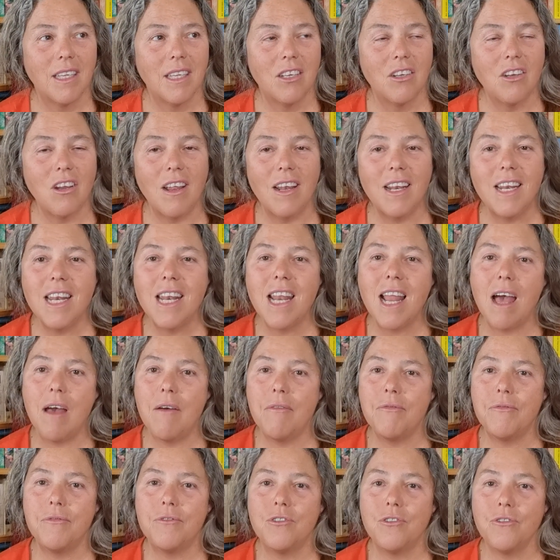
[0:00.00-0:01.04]
not
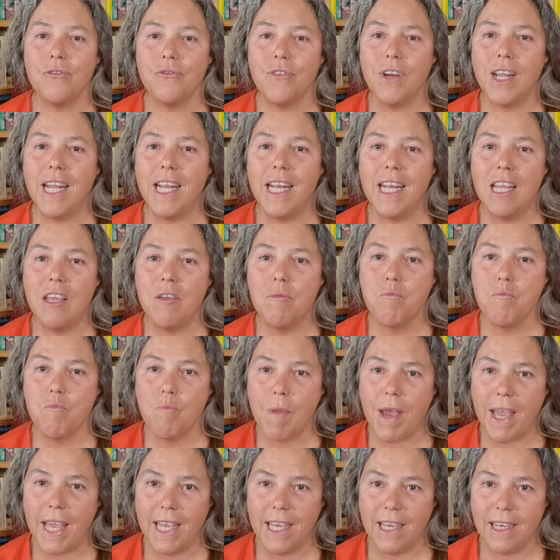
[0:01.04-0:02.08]
enough to really
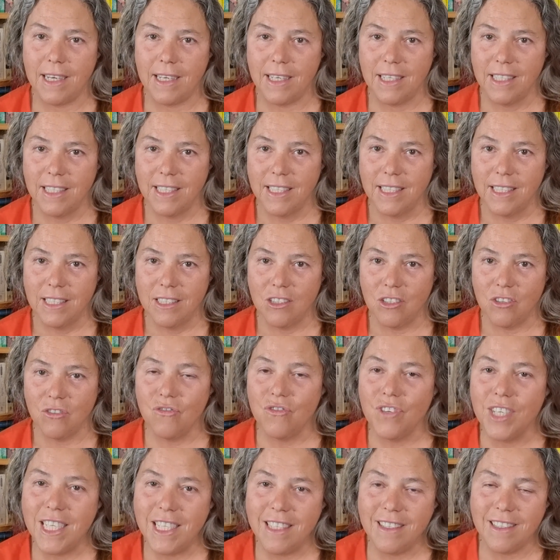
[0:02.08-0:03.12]
make the
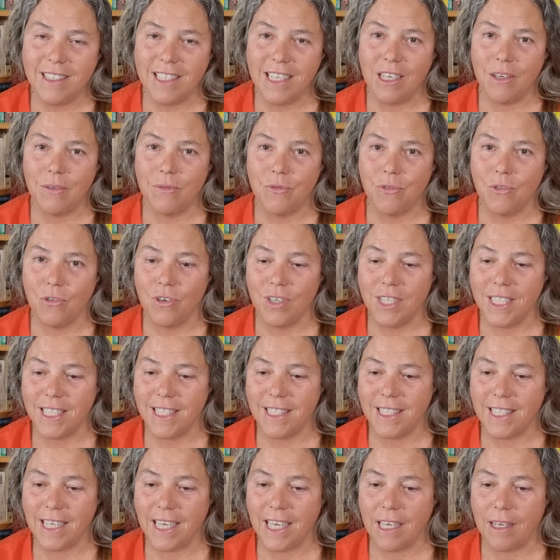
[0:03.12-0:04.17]
reasoning for it
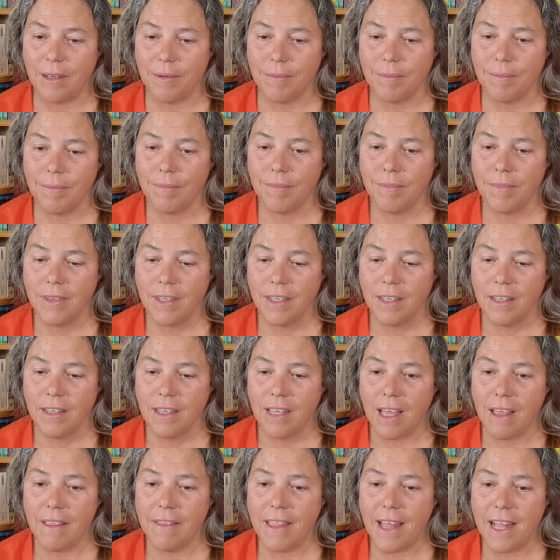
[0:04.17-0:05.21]
zing.
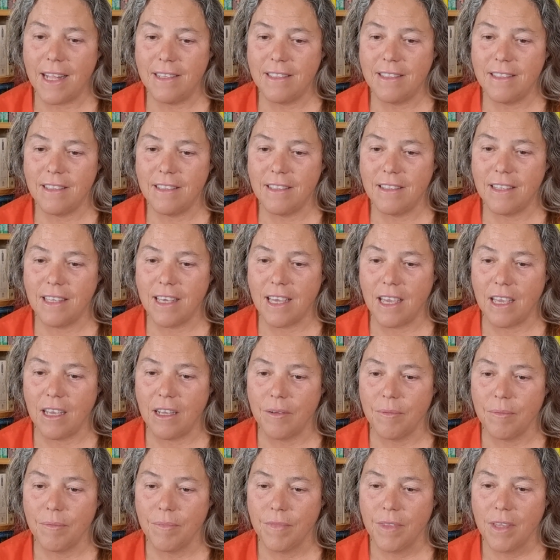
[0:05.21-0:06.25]
And that's the
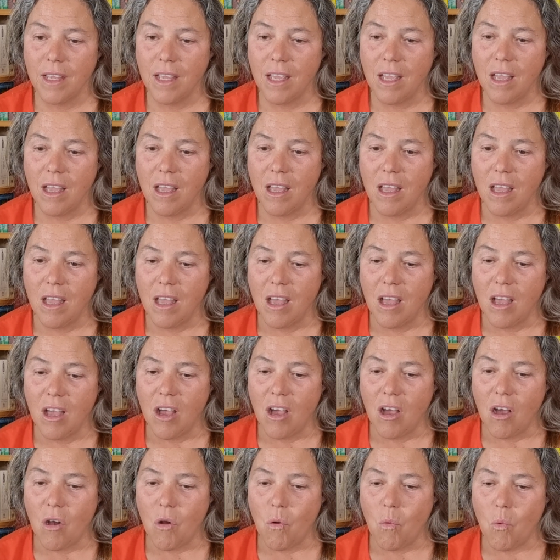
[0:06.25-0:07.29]
thing.
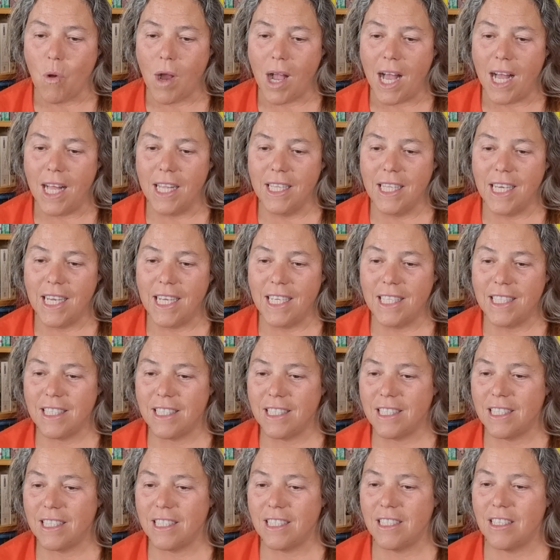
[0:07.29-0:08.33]
Well,
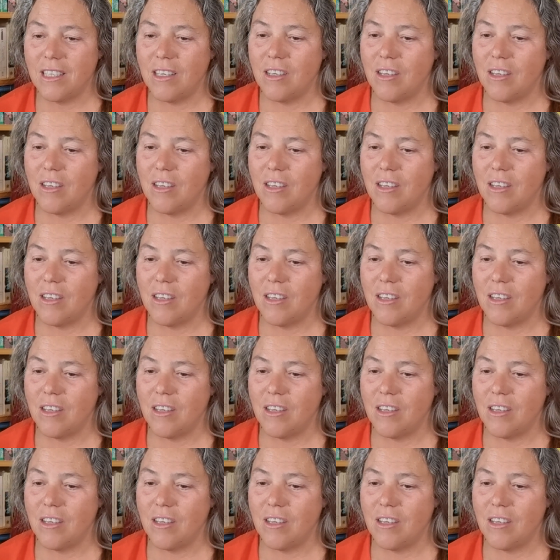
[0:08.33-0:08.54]
it's